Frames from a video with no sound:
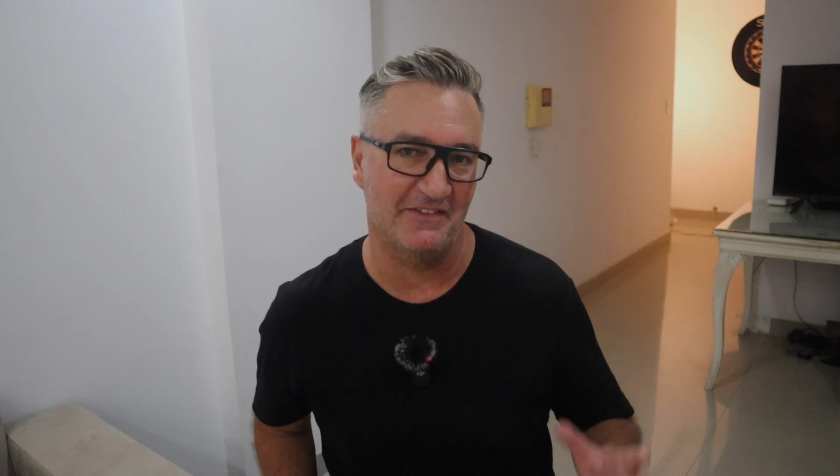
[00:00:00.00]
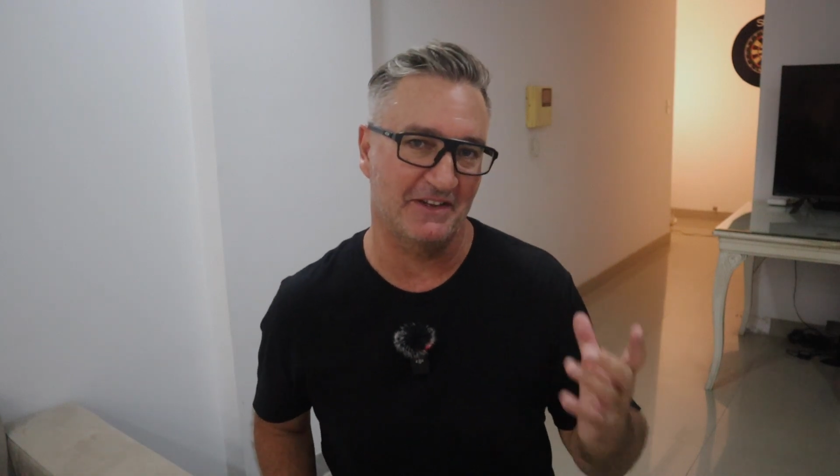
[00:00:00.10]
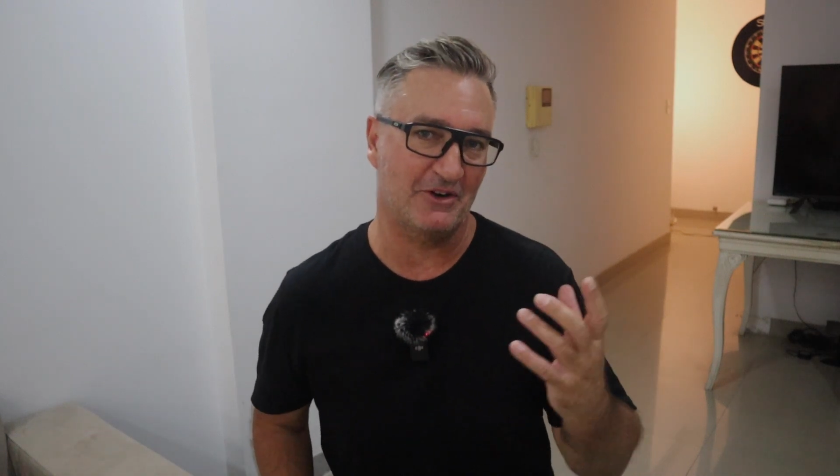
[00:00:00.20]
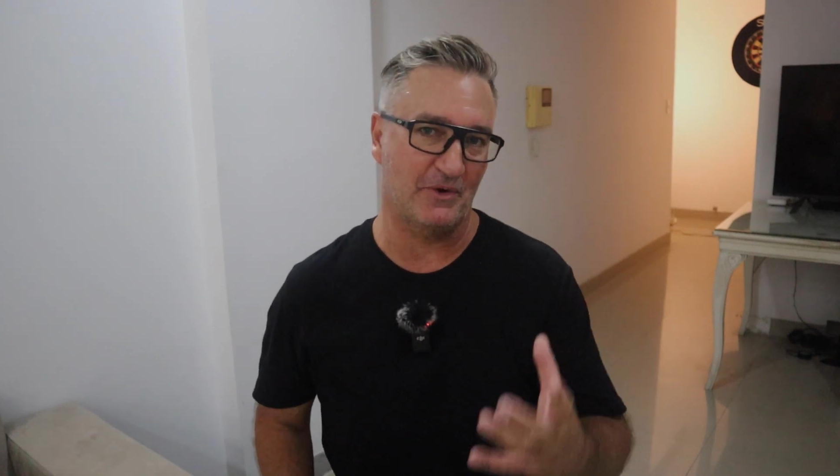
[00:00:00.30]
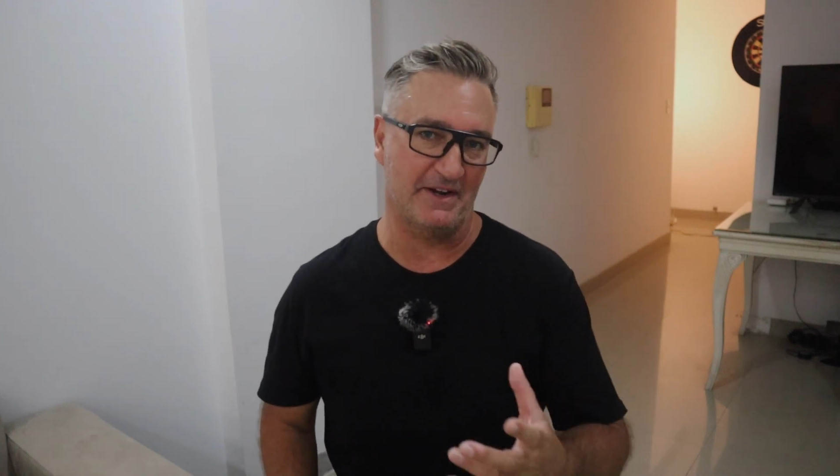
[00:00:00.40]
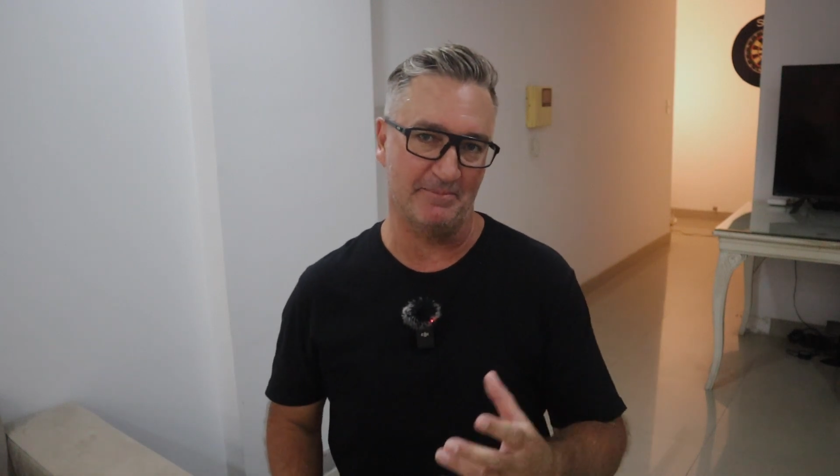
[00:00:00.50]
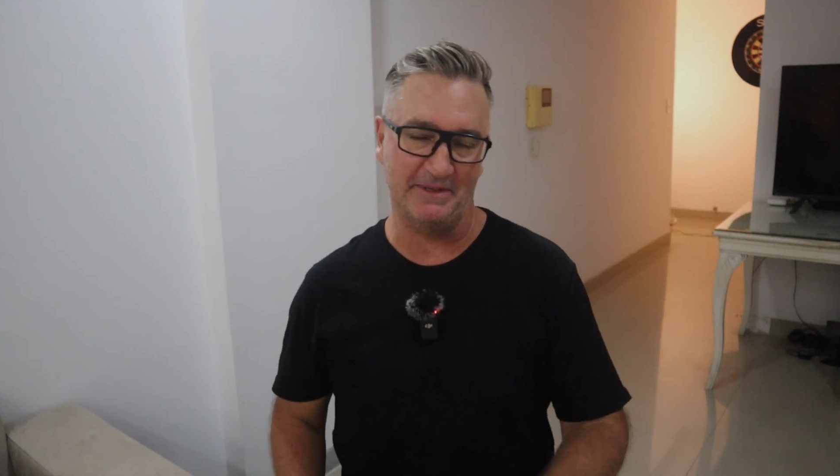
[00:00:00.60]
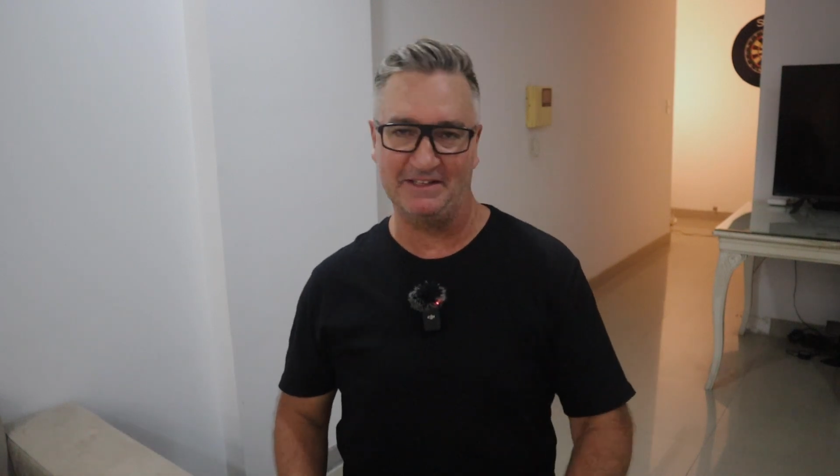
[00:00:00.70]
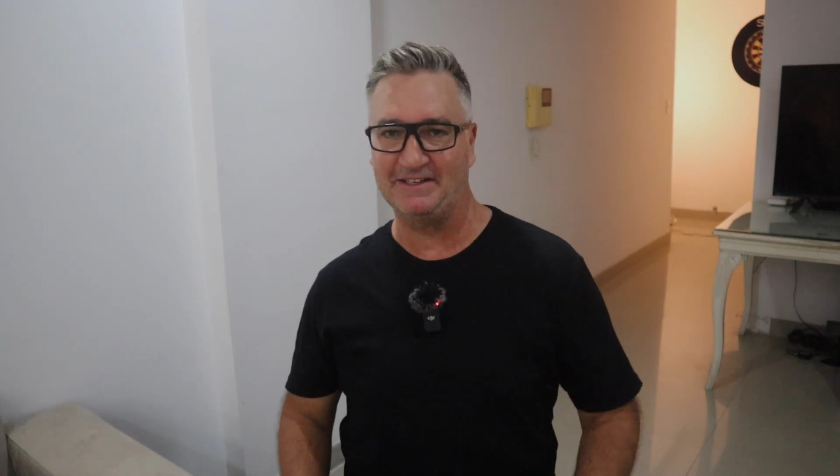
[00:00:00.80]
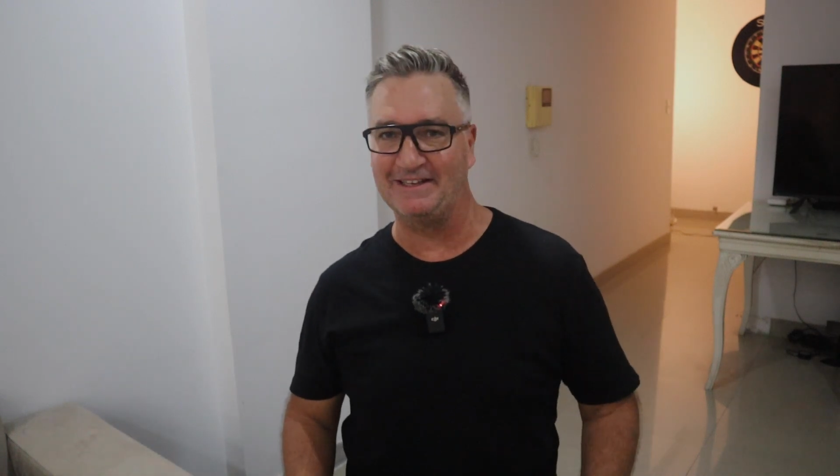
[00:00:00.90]
on the
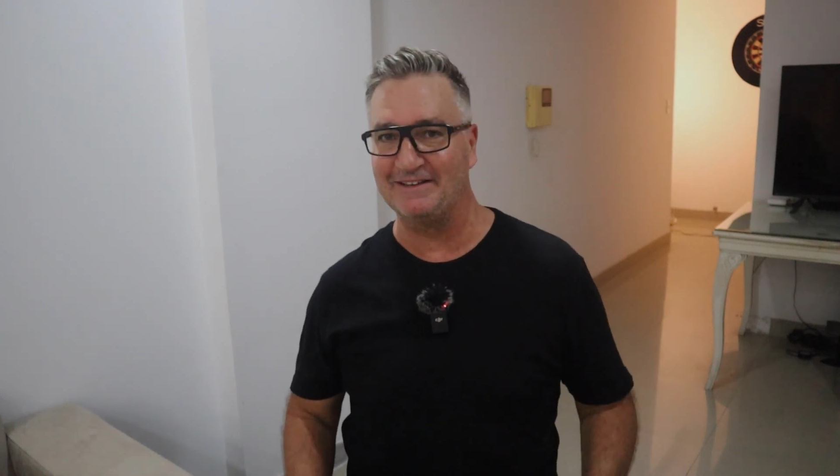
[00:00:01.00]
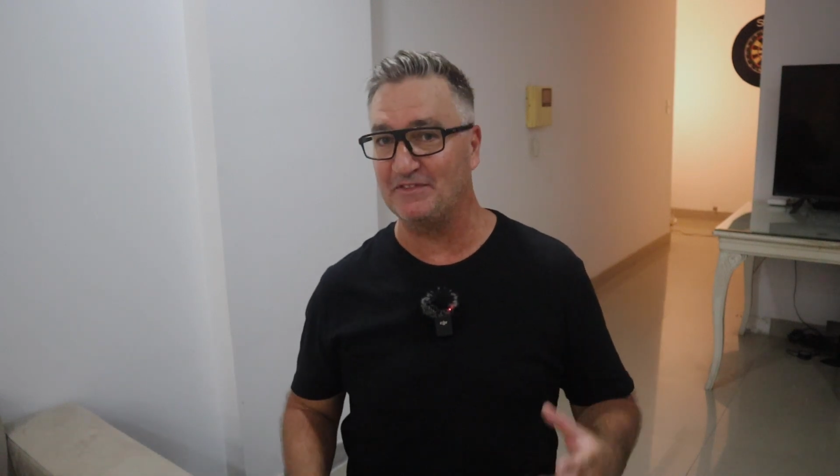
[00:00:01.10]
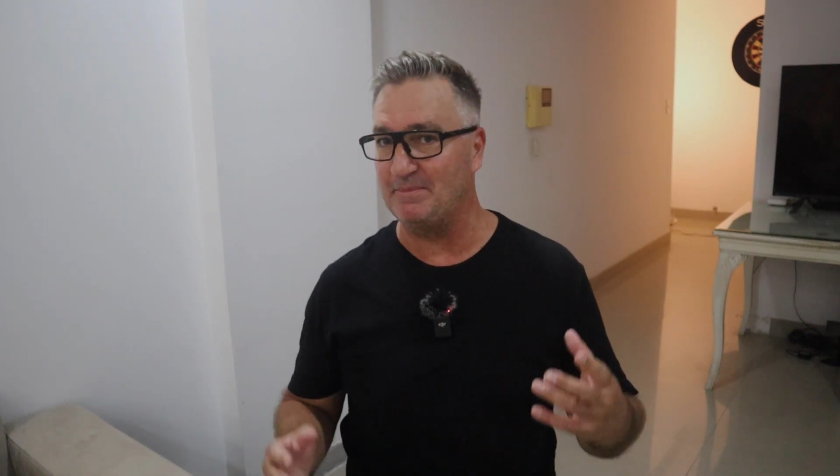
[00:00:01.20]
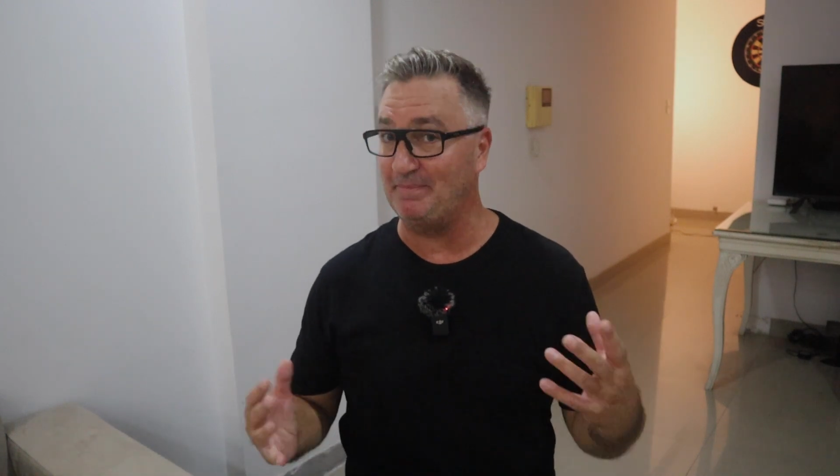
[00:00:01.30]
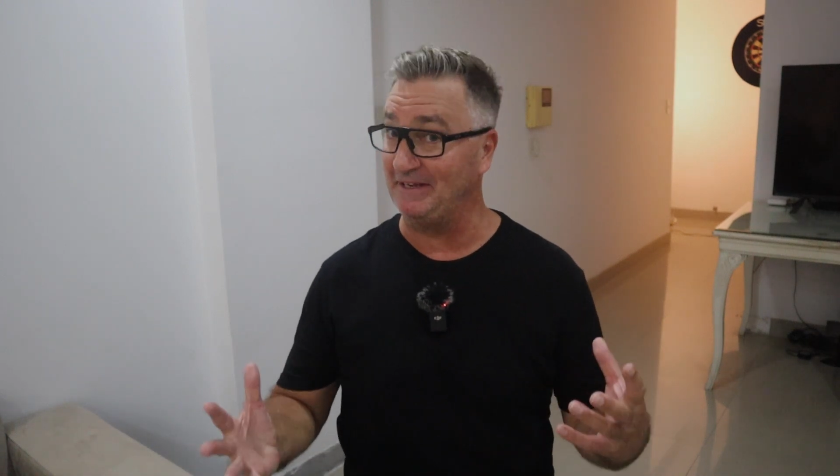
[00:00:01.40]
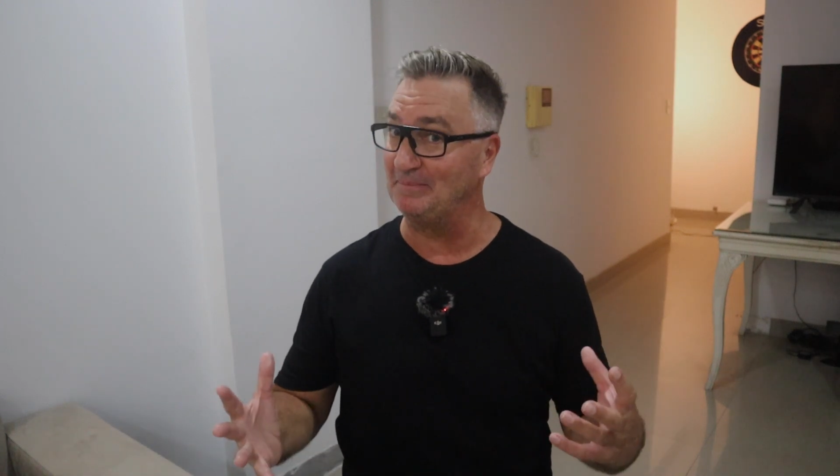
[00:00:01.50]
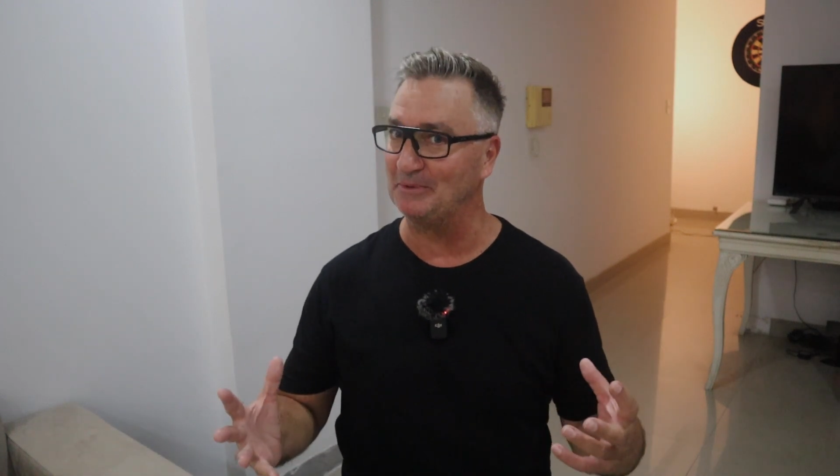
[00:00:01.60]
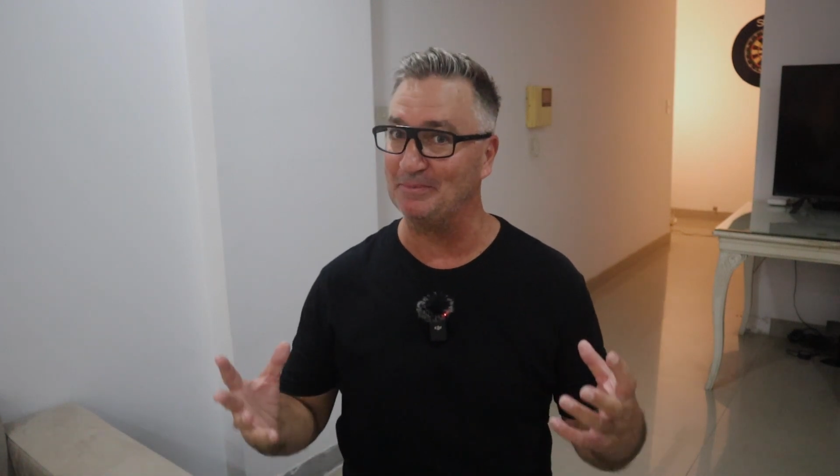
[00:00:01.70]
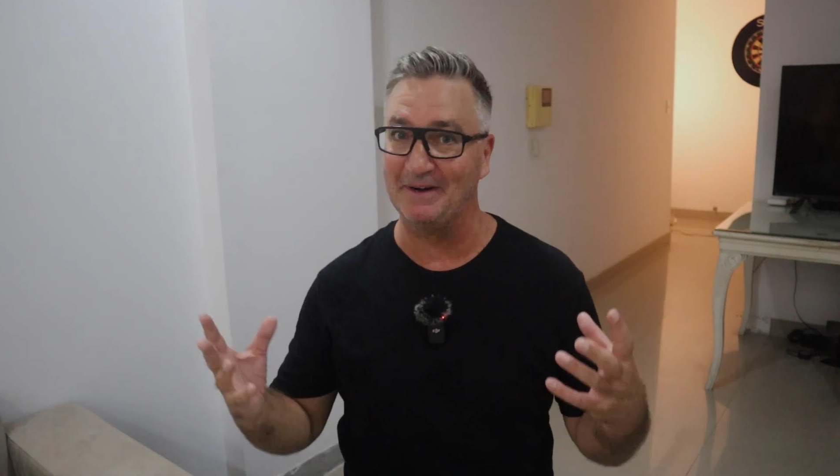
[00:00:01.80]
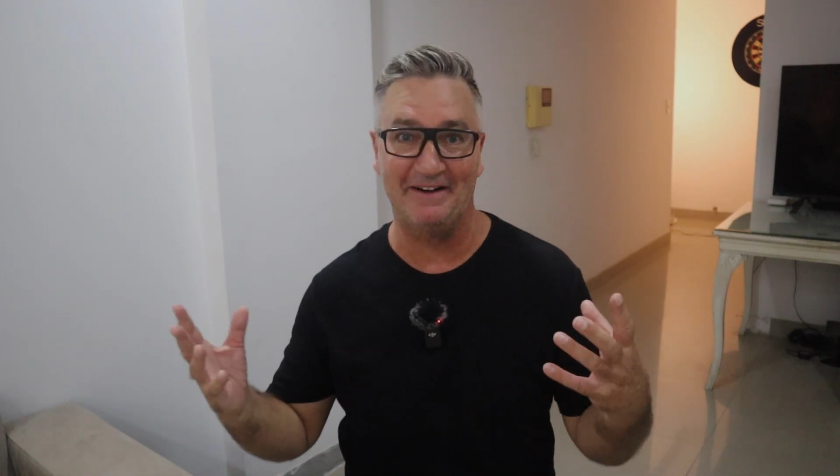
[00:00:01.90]
credibility of the
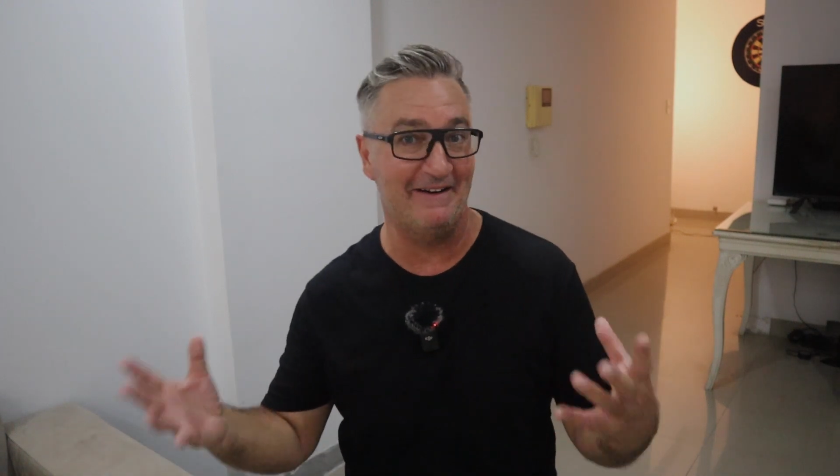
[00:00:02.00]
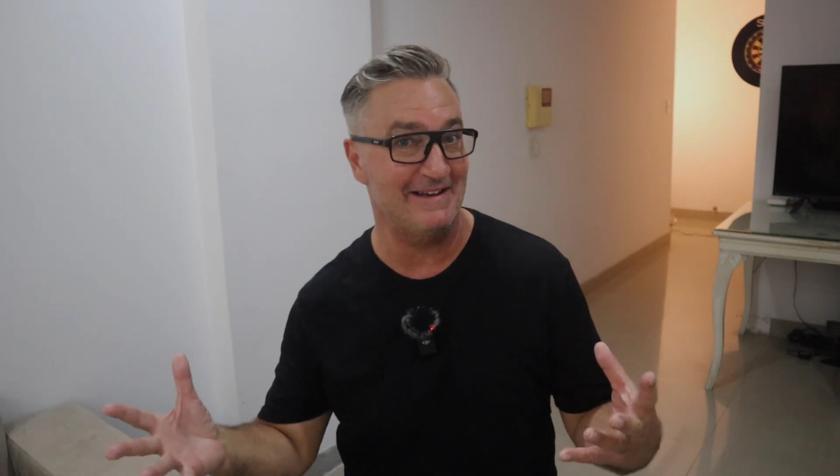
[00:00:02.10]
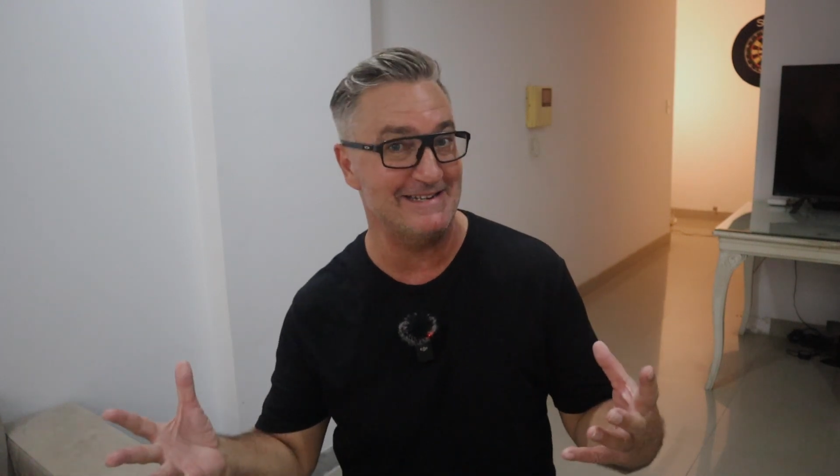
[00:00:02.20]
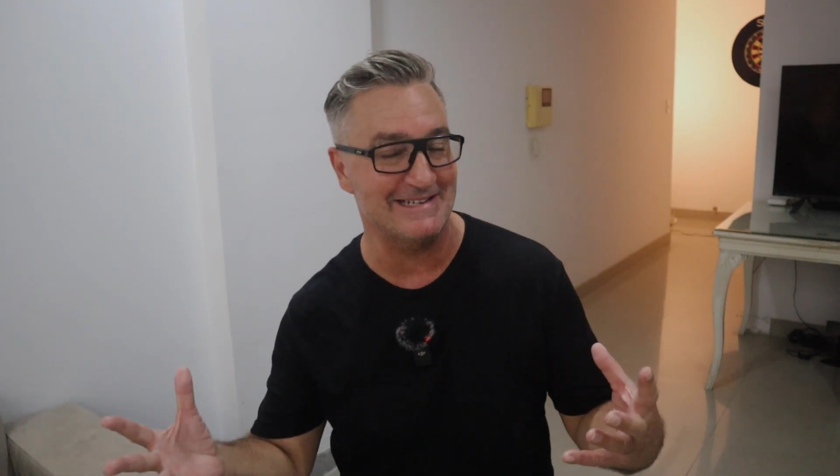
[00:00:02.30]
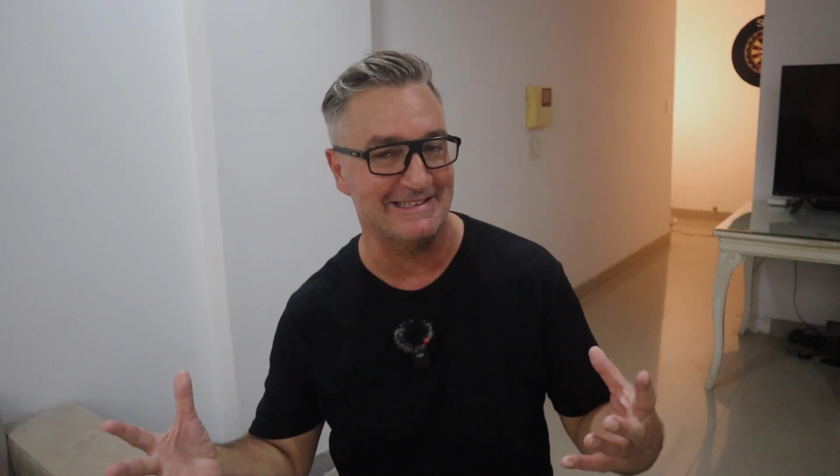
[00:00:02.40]
people behind